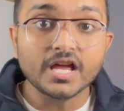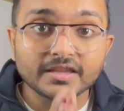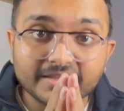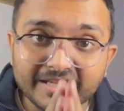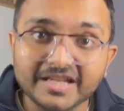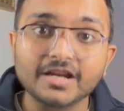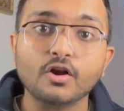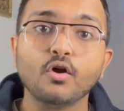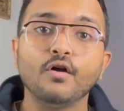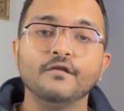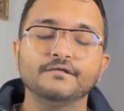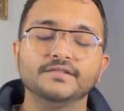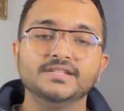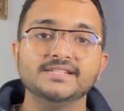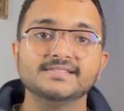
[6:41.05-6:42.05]
Think
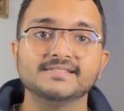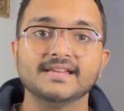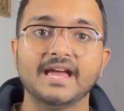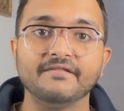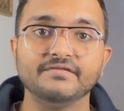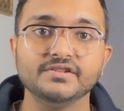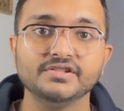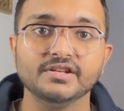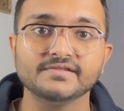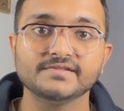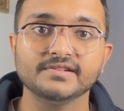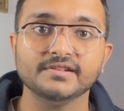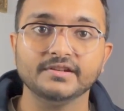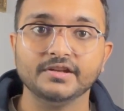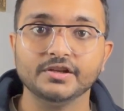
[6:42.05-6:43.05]
of this
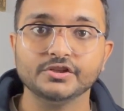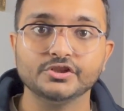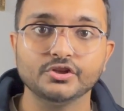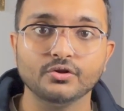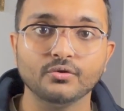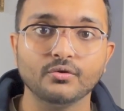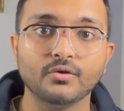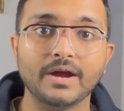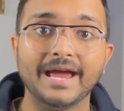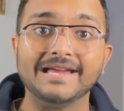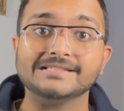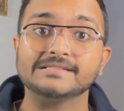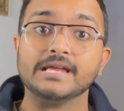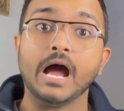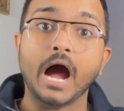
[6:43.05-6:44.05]
efficiency ratio
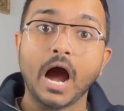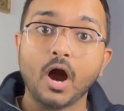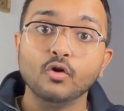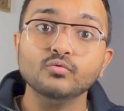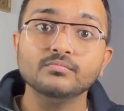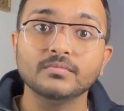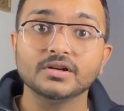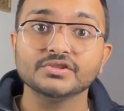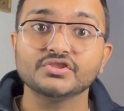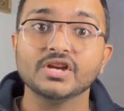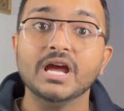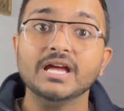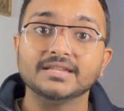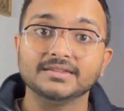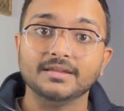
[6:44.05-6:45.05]
as how much
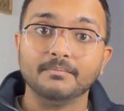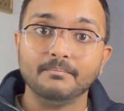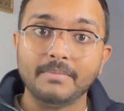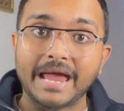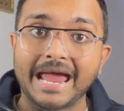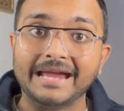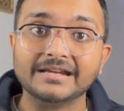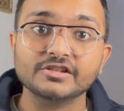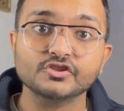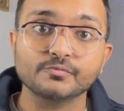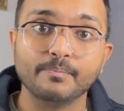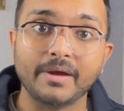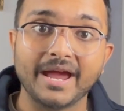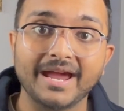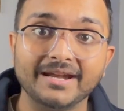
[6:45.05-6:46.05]
the bank
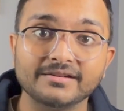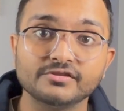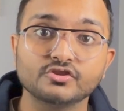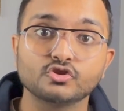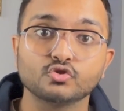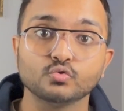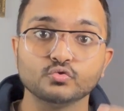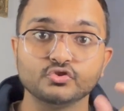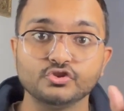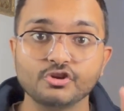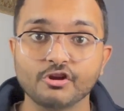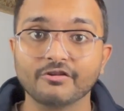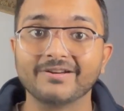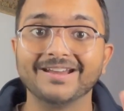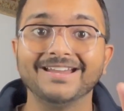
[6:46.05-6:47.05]
spends to
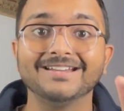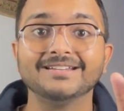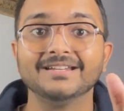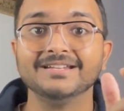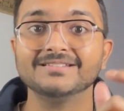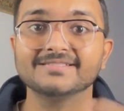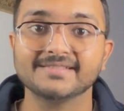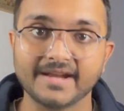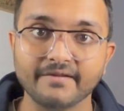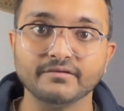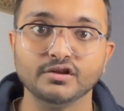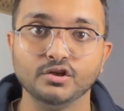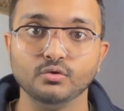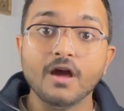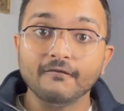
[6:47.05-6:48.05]
generate its
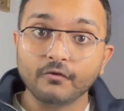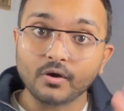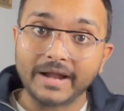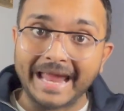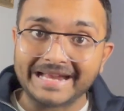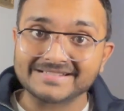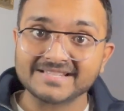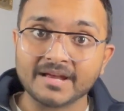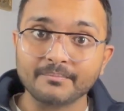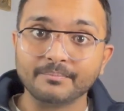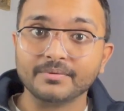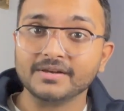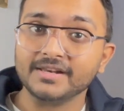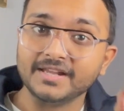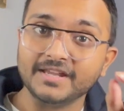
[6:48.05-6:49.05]
revenue. For
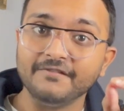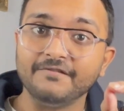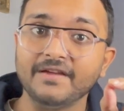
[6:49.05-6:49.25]
example, if